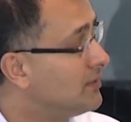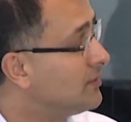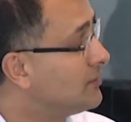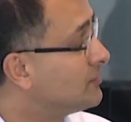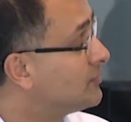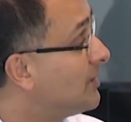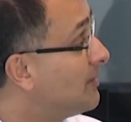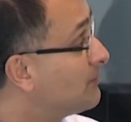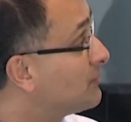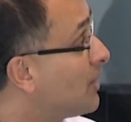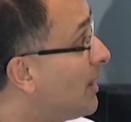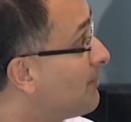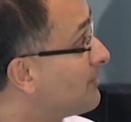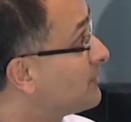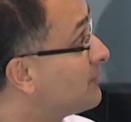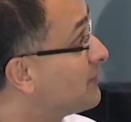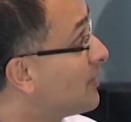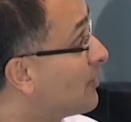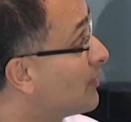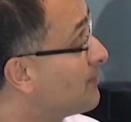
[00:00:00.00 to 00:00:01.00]
some topics
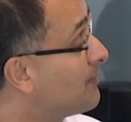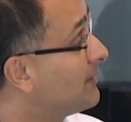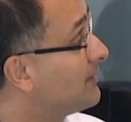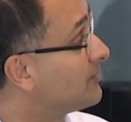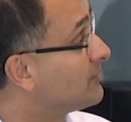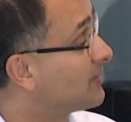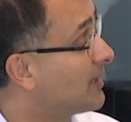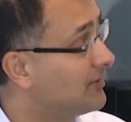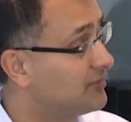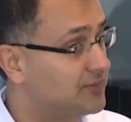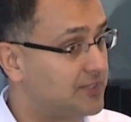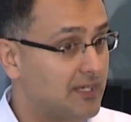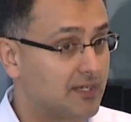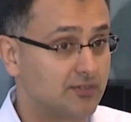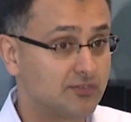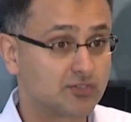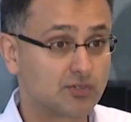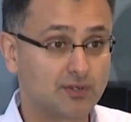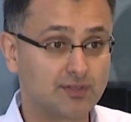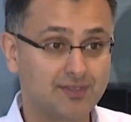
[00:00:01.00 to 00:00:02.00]
that have already been discussed today
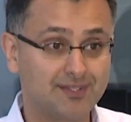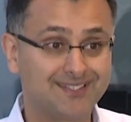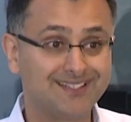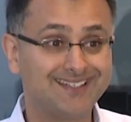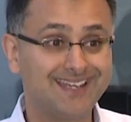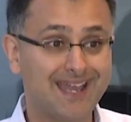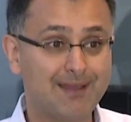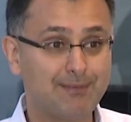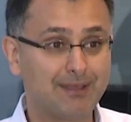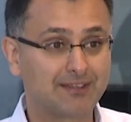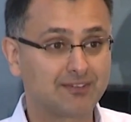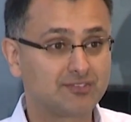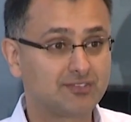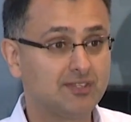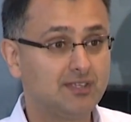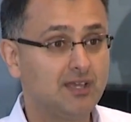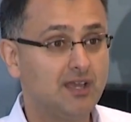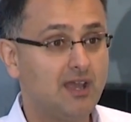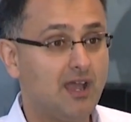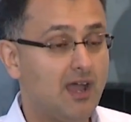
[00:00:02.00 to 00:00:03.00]
concerning the dynamics
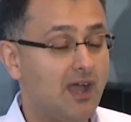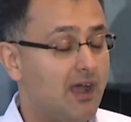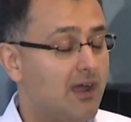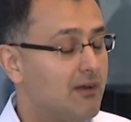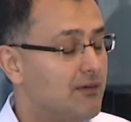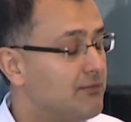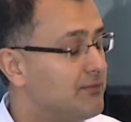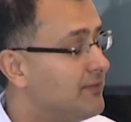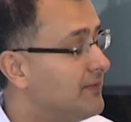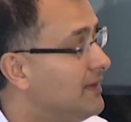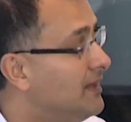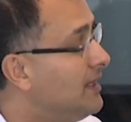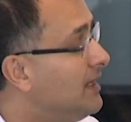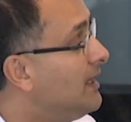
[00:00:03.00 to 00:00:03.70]
of